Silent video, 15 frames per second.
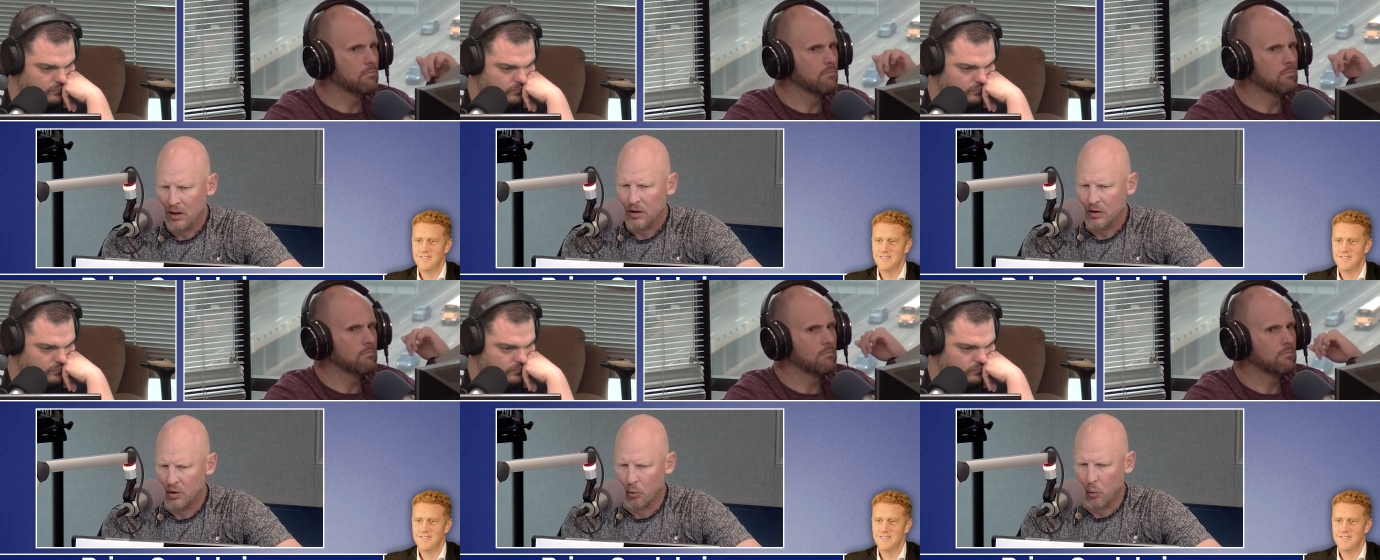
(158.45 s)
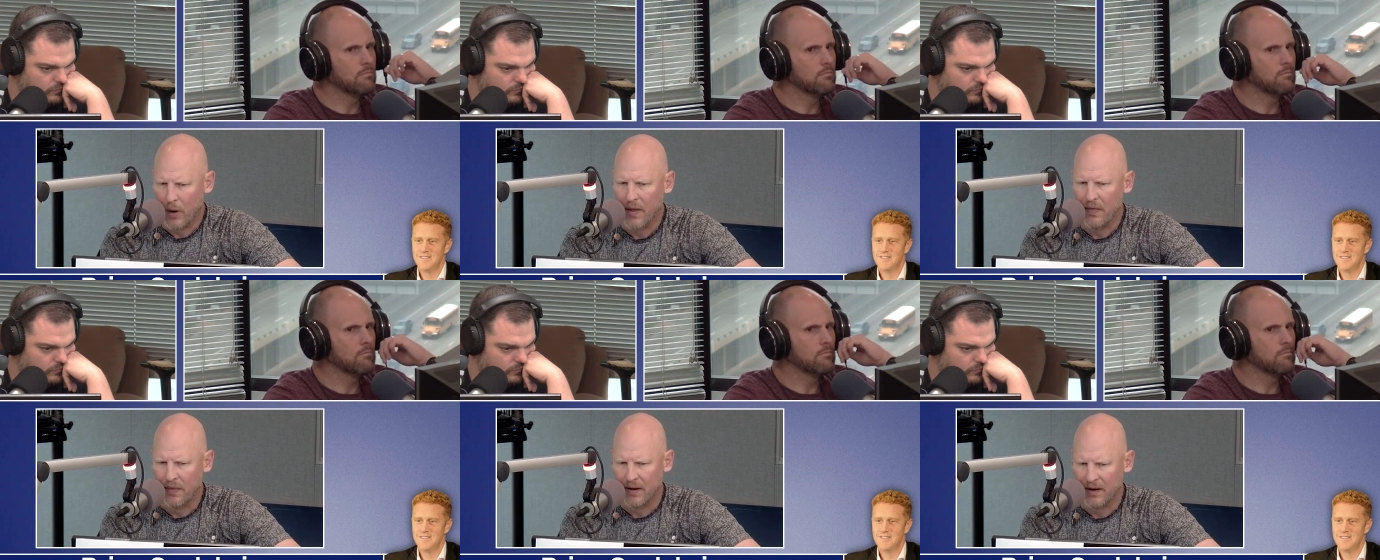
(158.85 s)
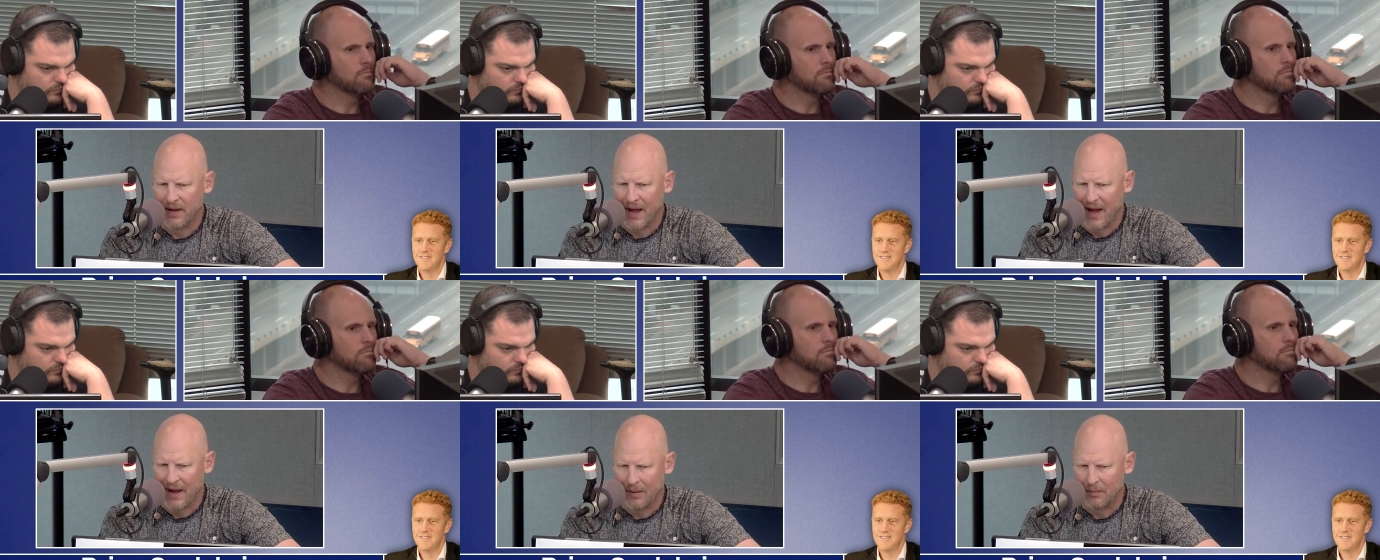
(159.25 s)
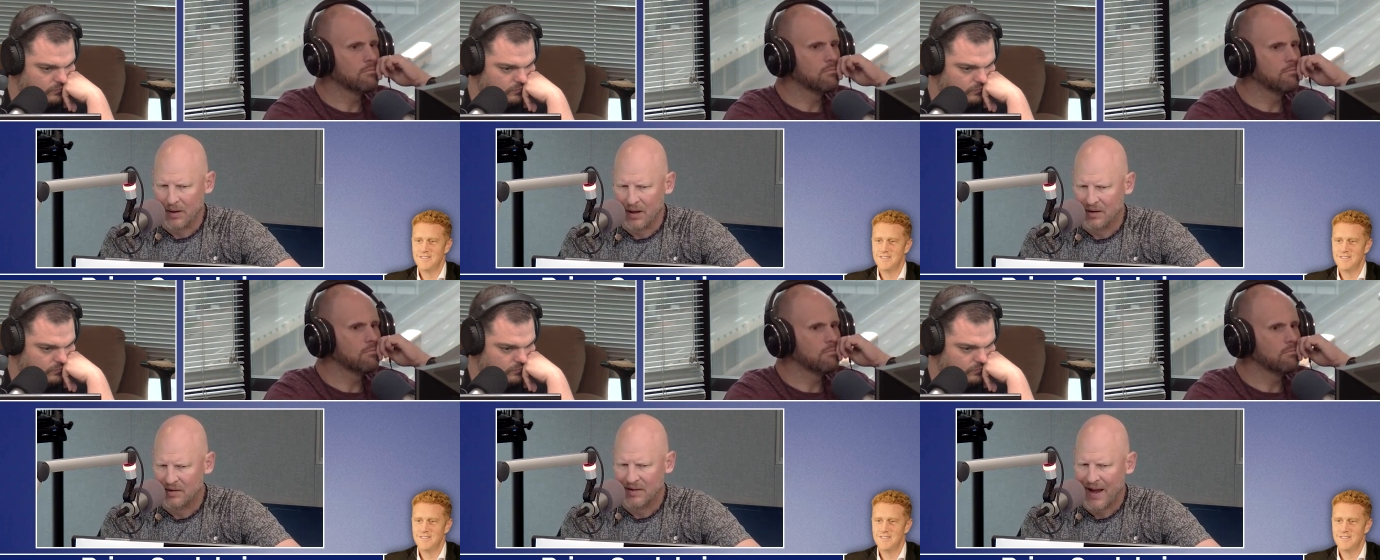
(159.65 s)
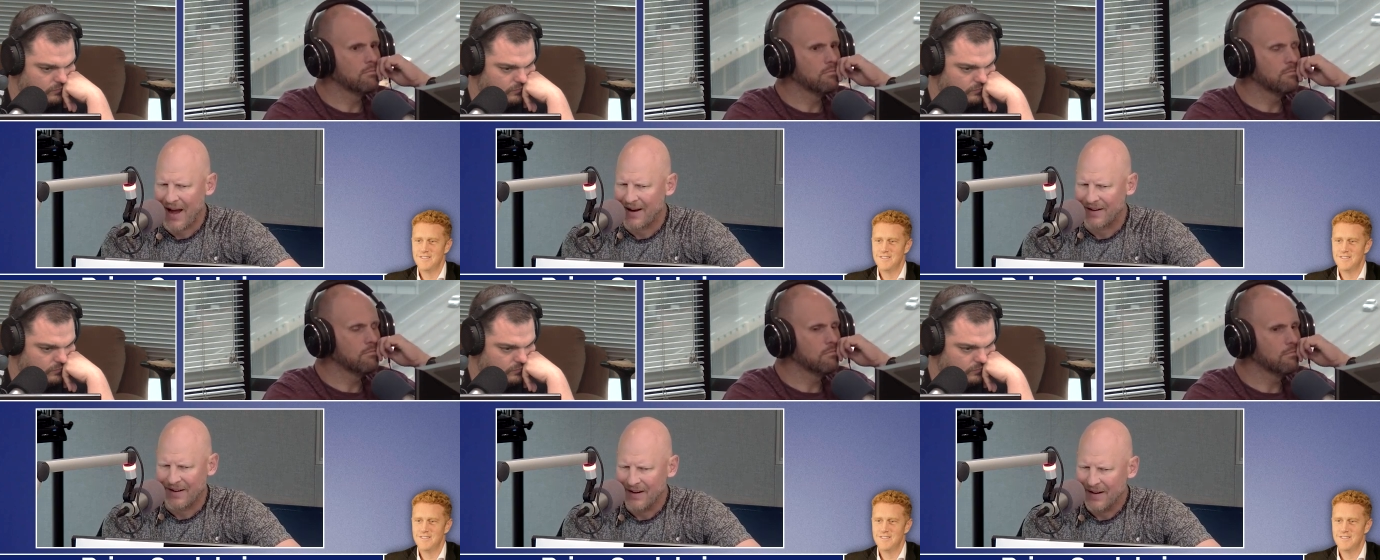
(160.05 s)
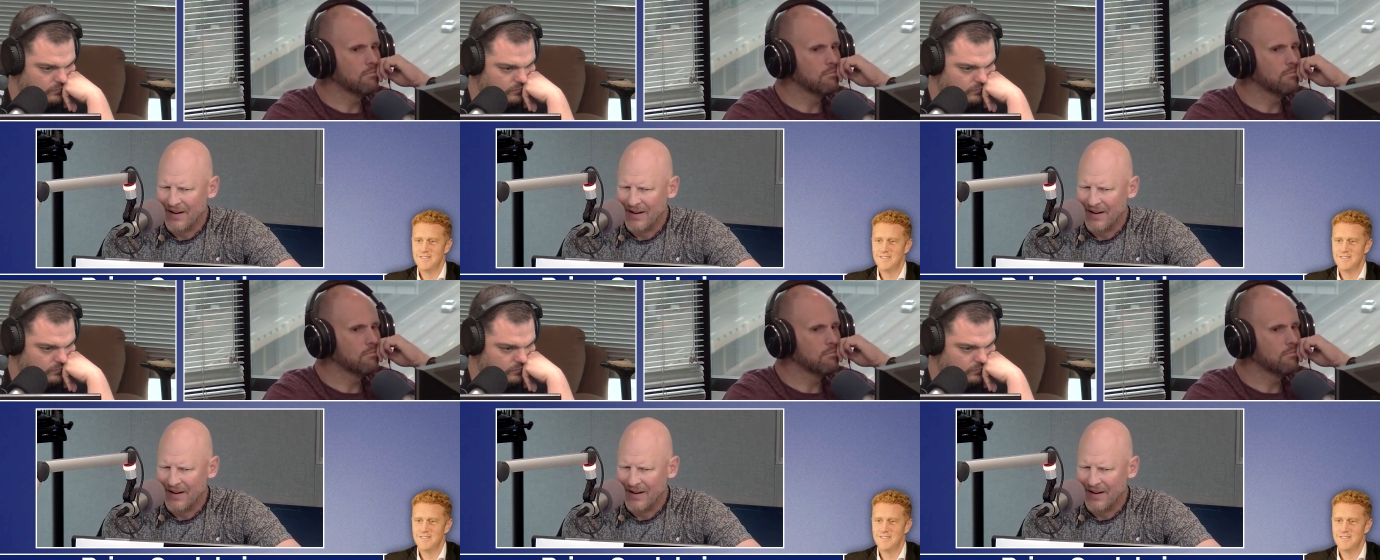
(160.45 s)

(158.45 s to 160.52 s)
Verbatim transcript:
Speaker 1: you win the game. Is that